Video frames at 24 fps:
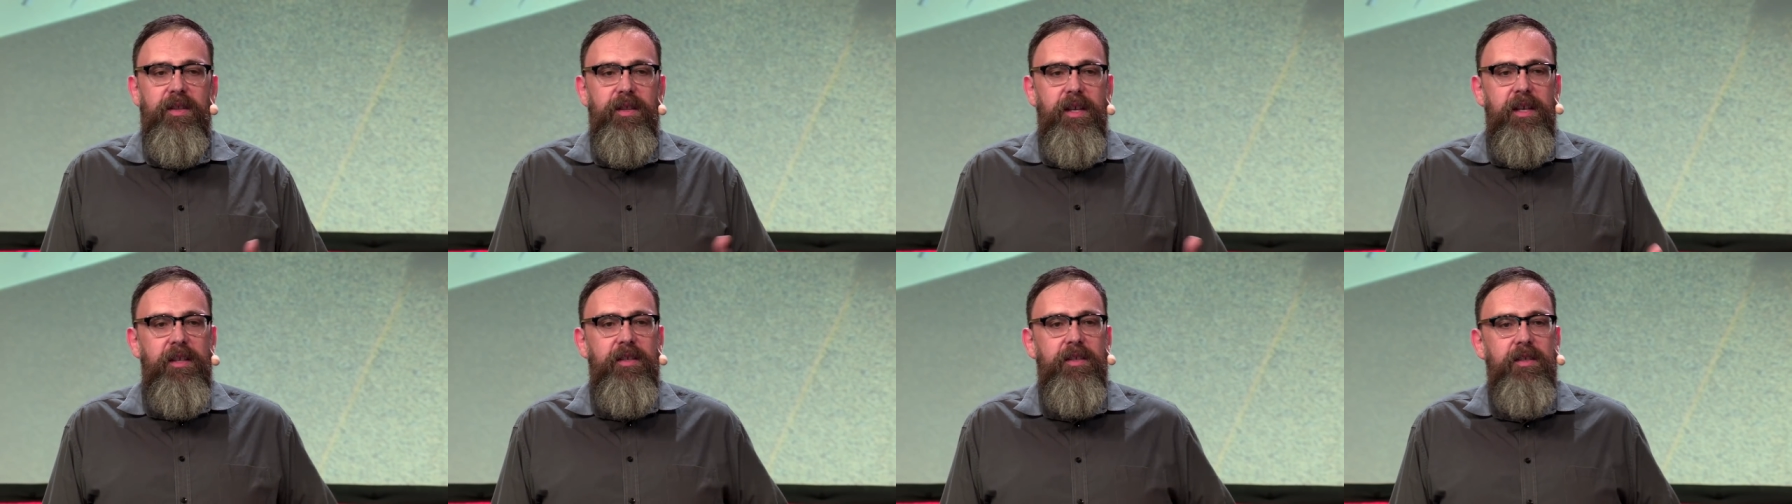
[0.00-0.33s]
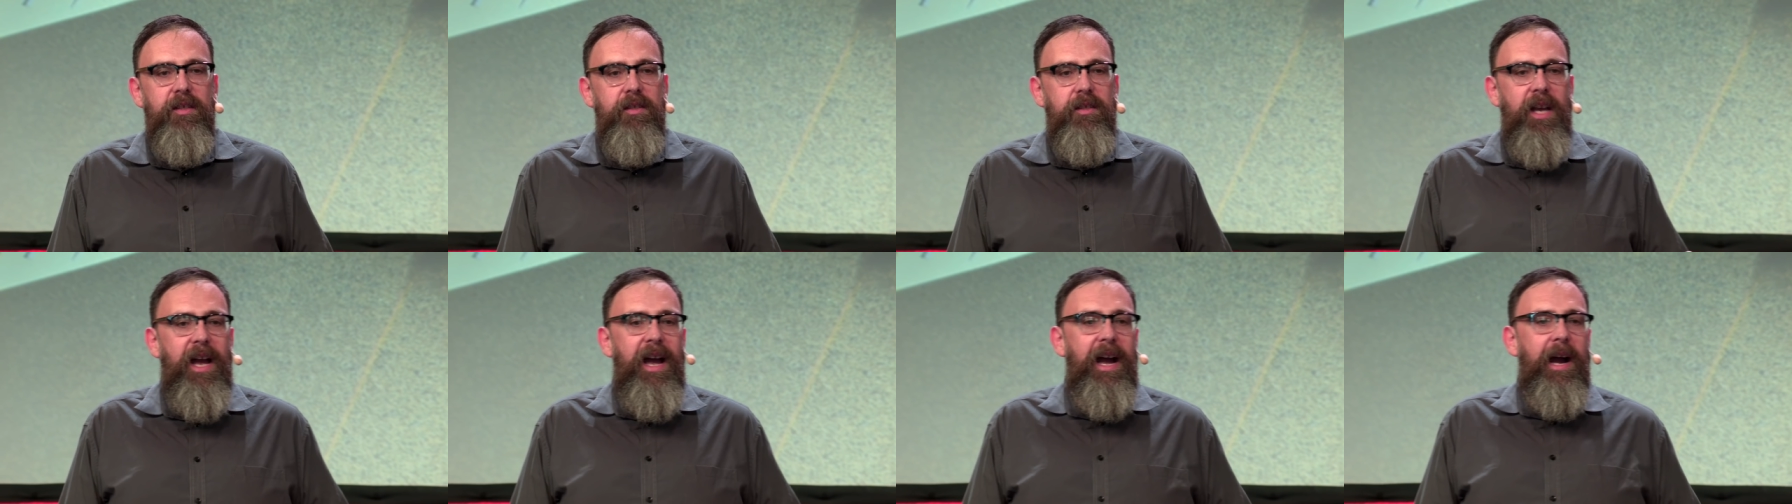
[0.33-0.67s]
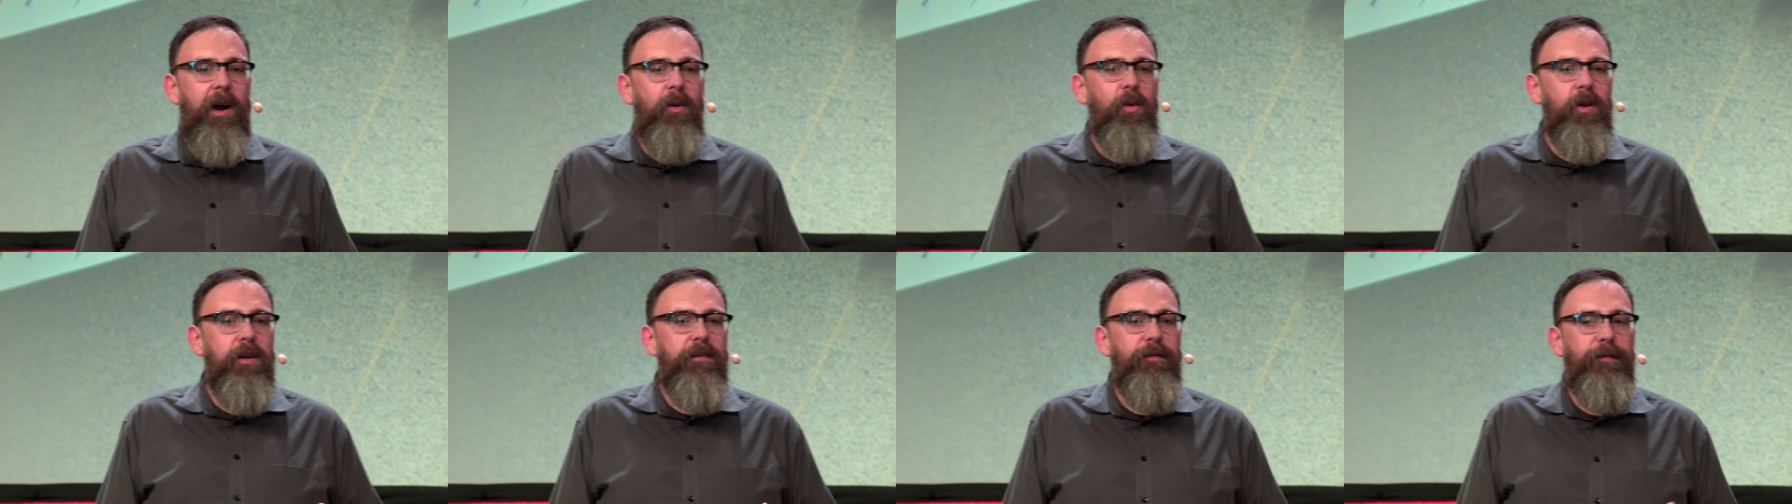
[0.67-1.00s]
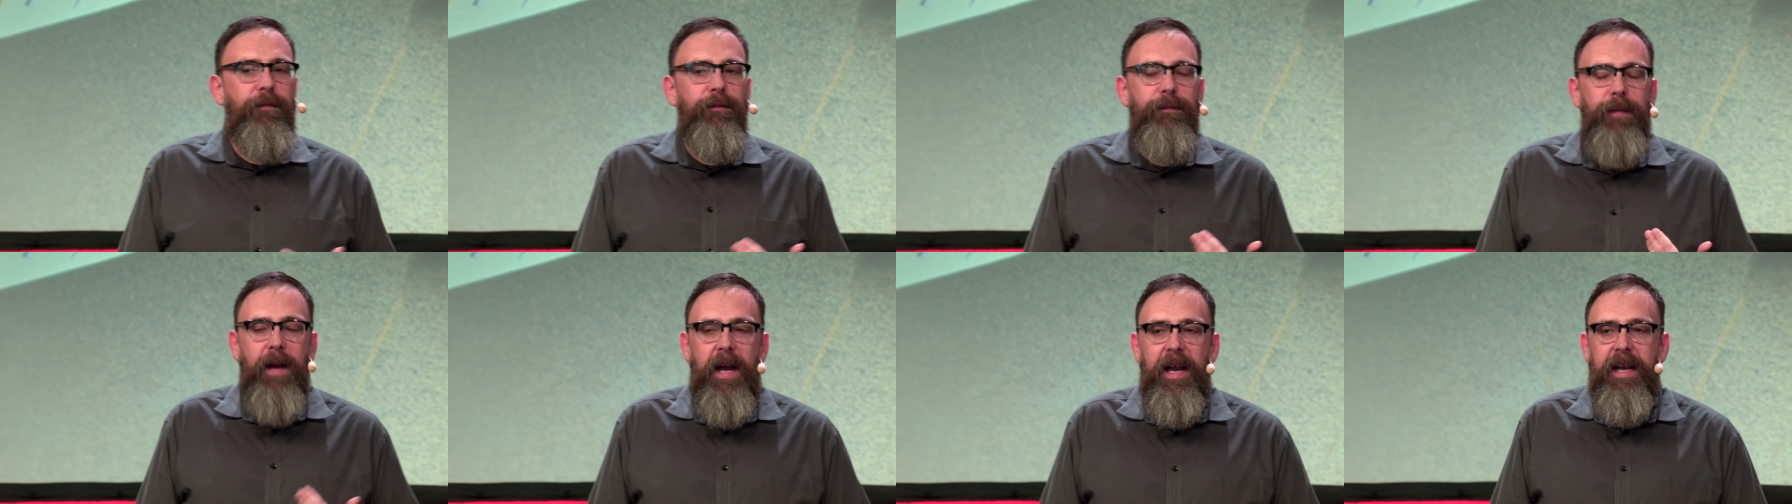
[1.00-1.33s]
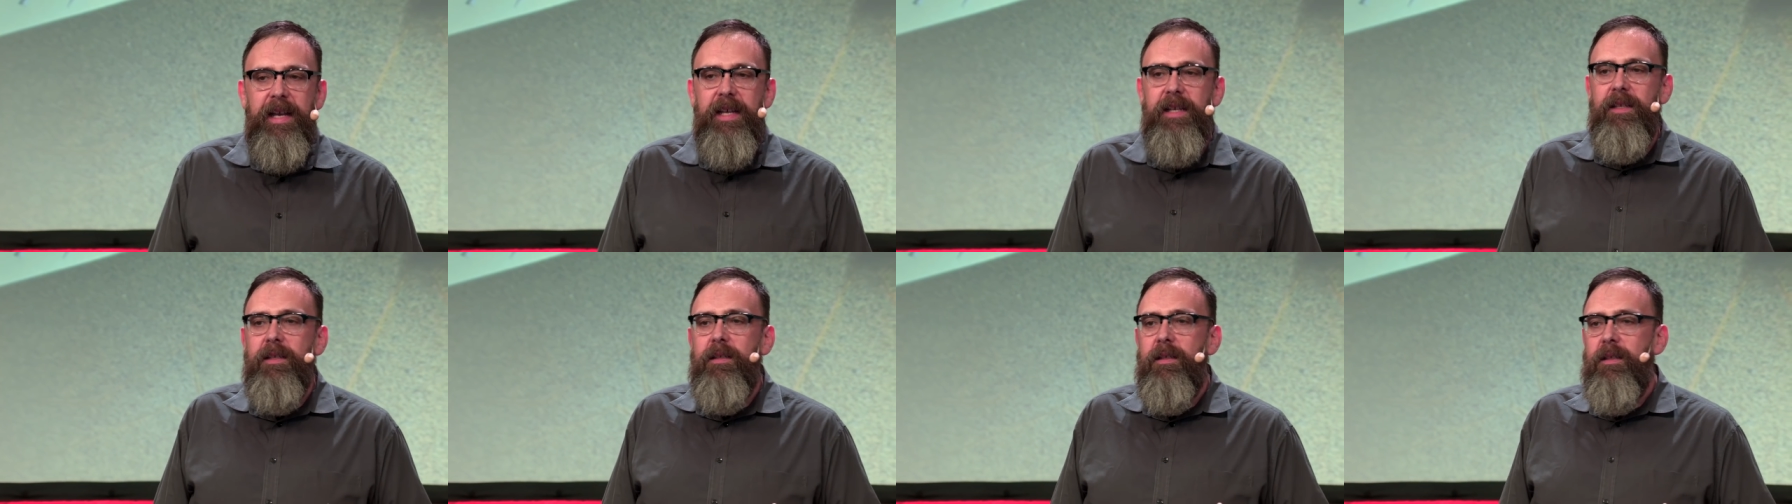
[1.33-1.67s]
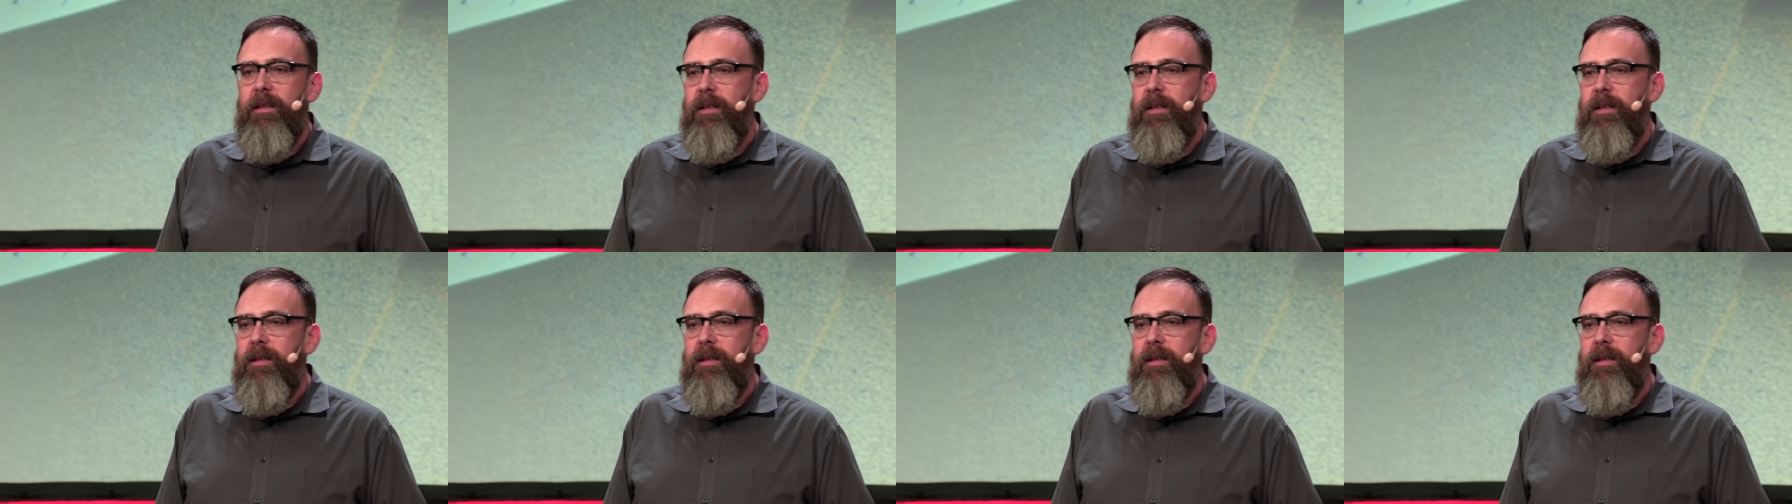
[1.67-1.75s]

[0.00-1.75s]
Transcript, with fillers: this is our fight